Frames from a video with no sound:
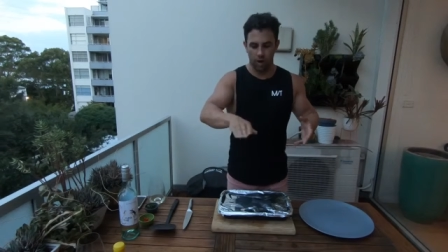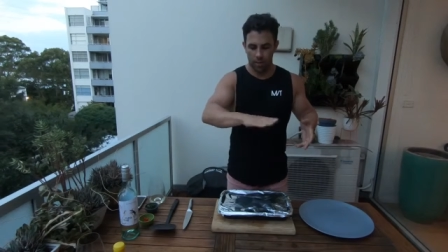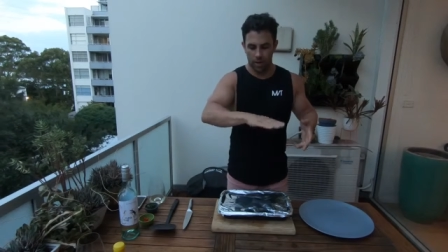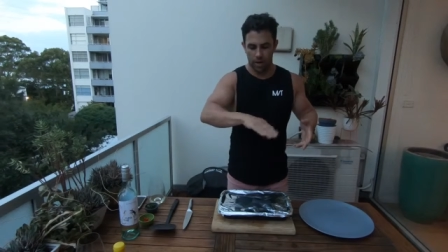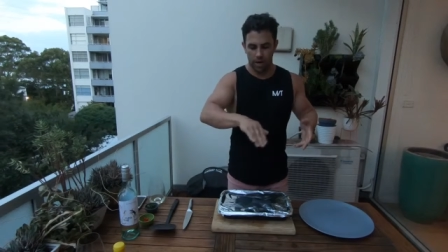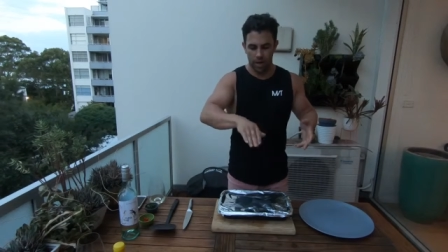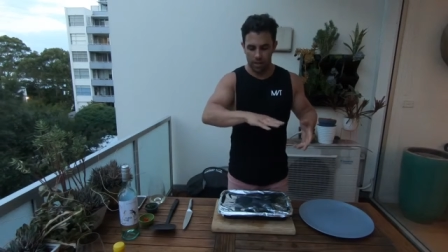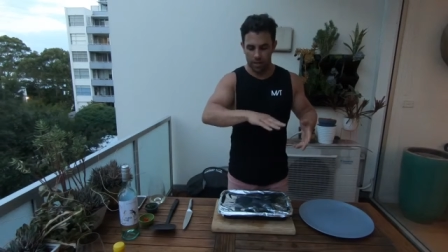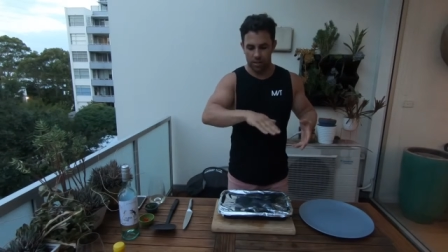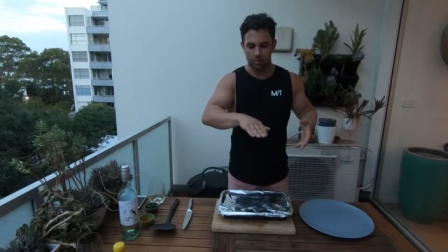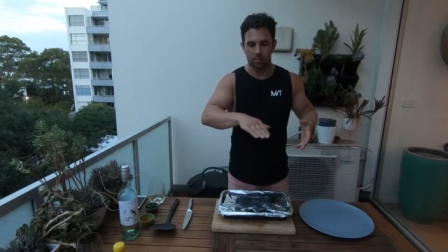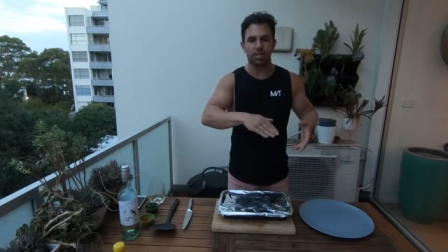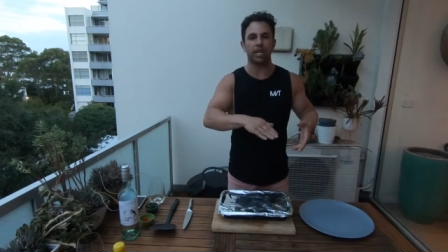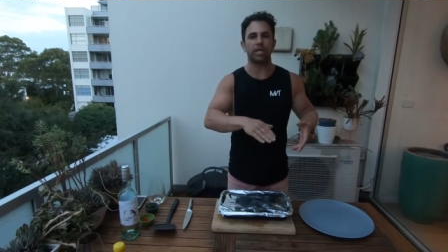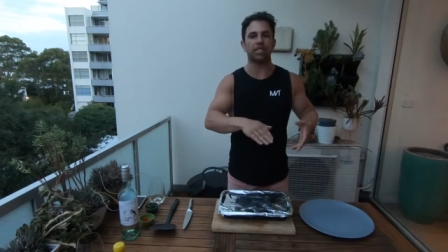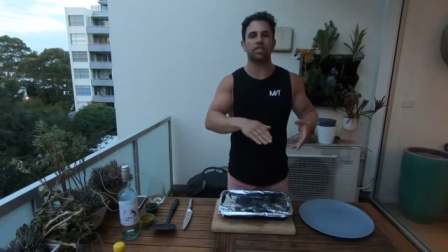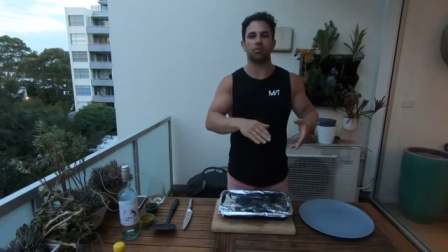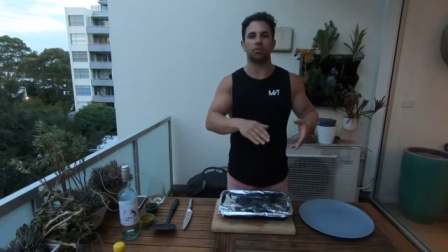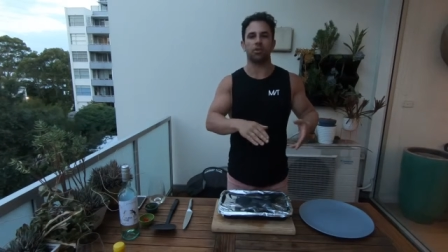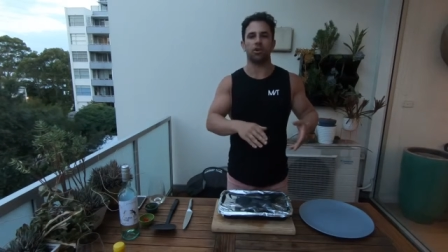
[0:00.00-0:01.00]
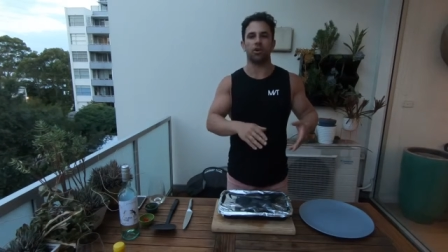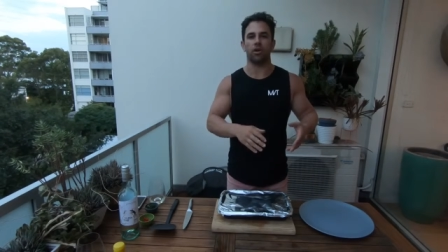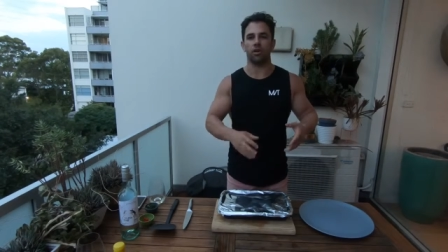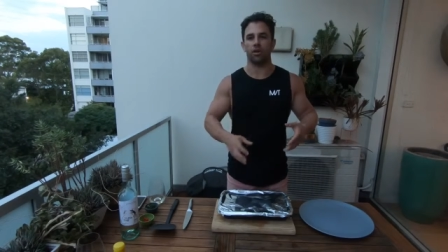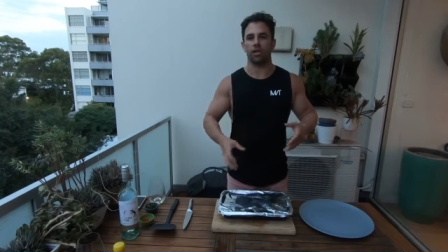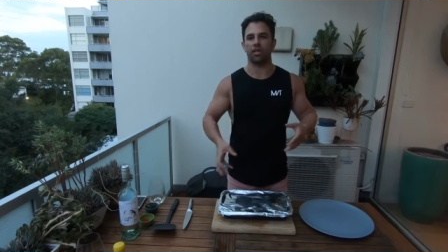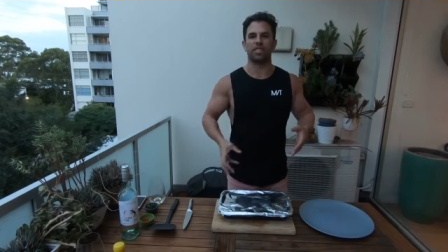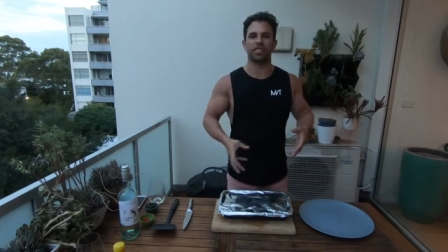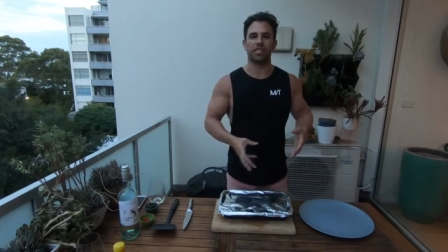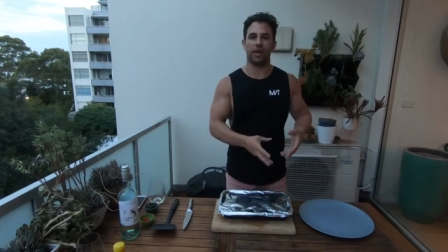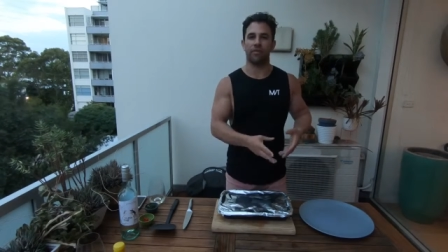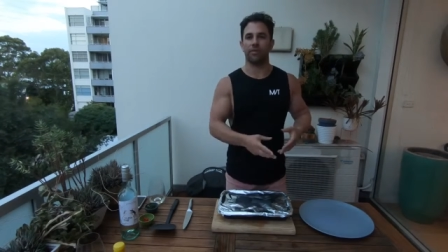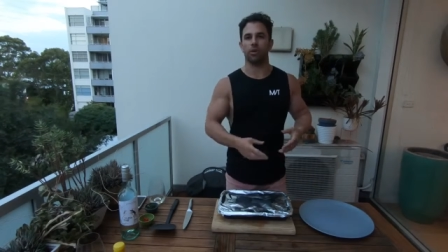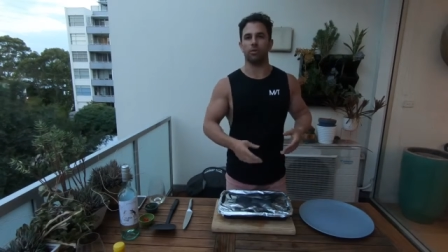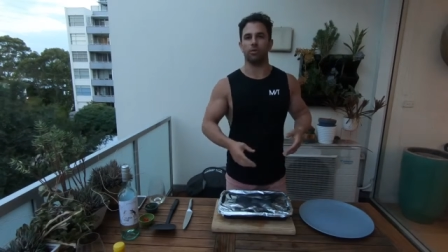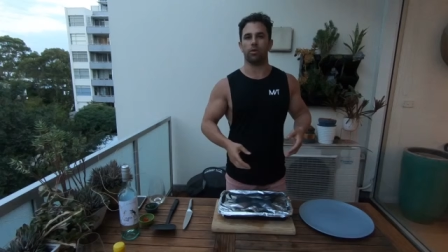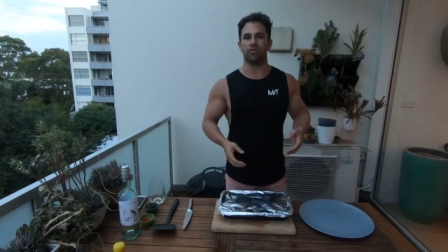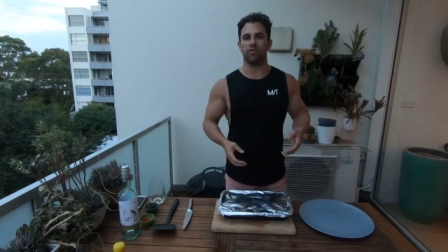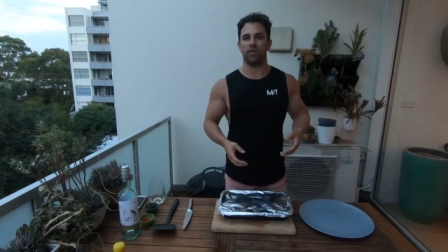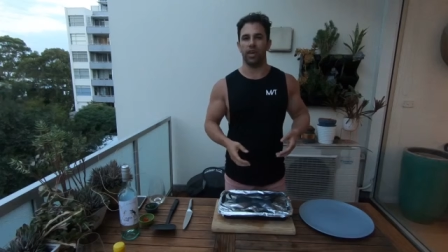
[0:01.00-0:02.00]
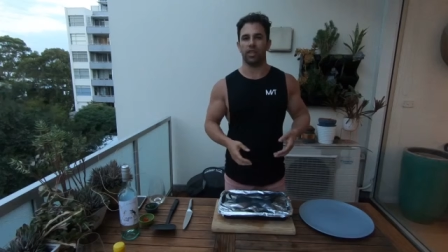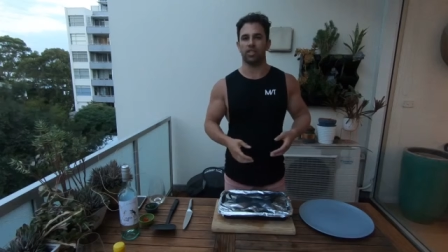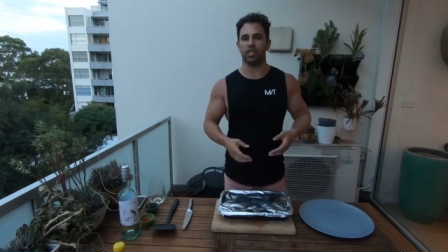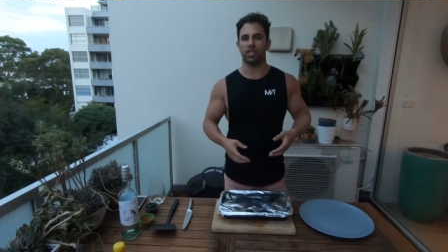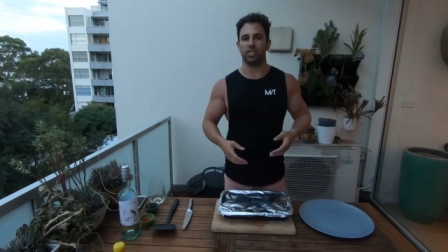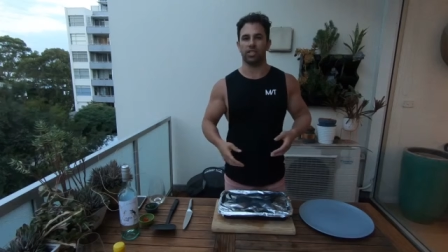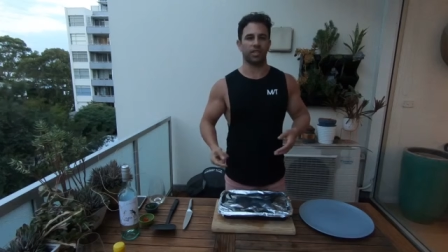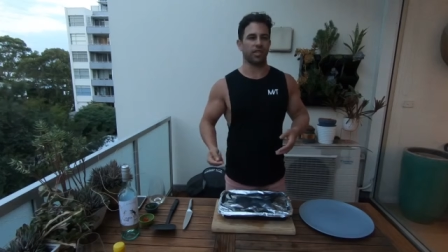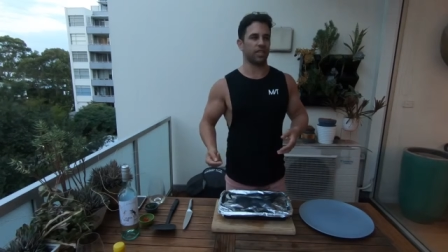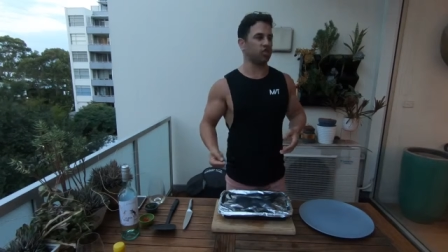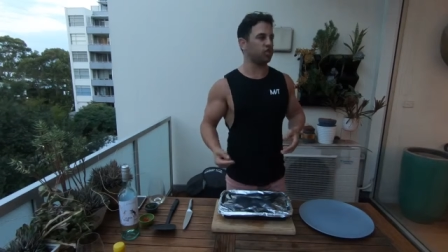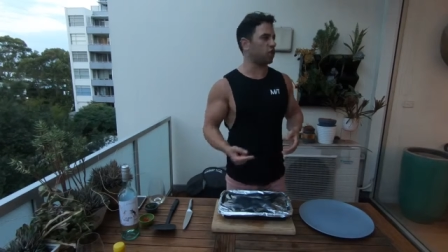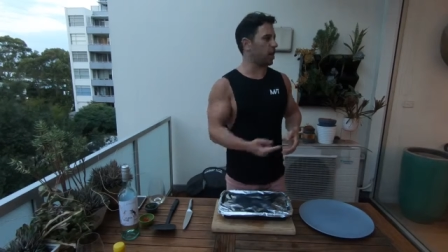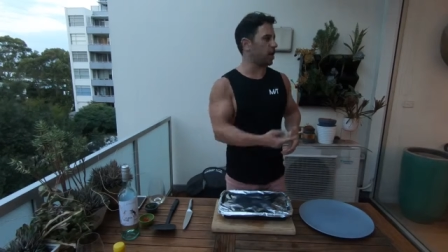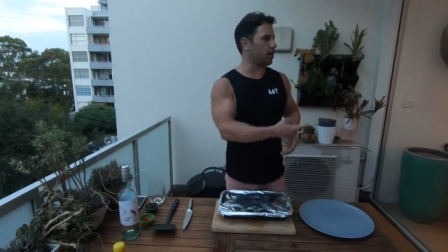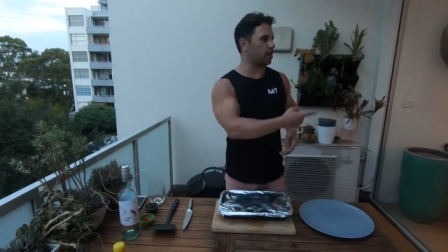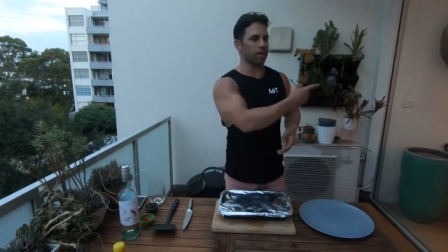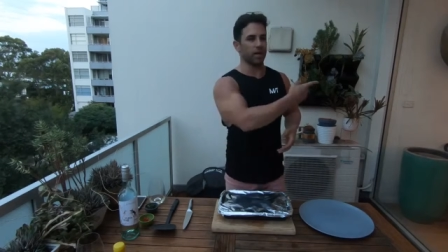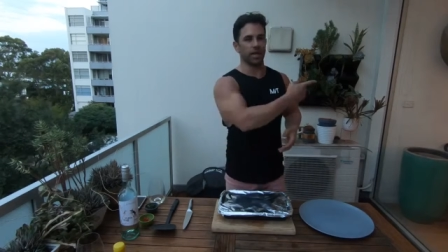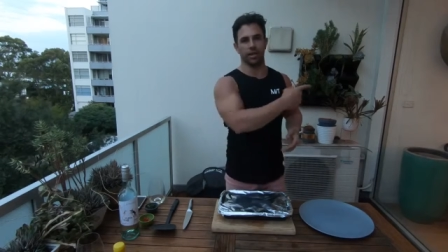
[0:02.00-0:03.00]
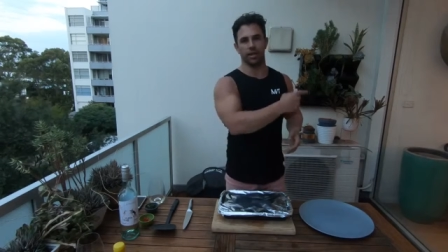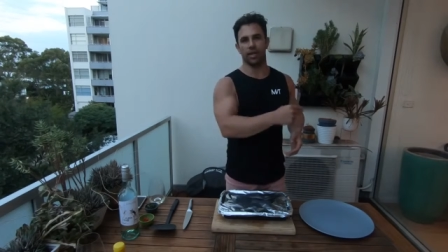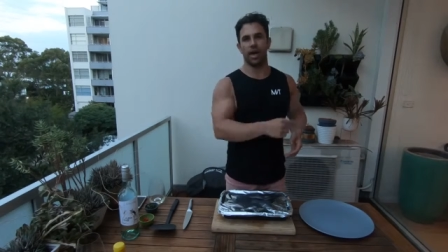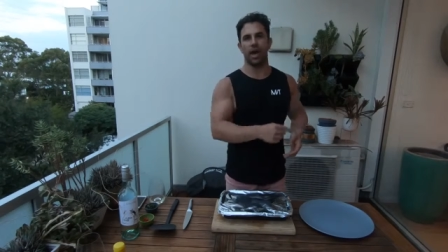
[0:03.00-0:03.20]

rubbing it in some sesame oil and stuffing it with veggies and then jamming it in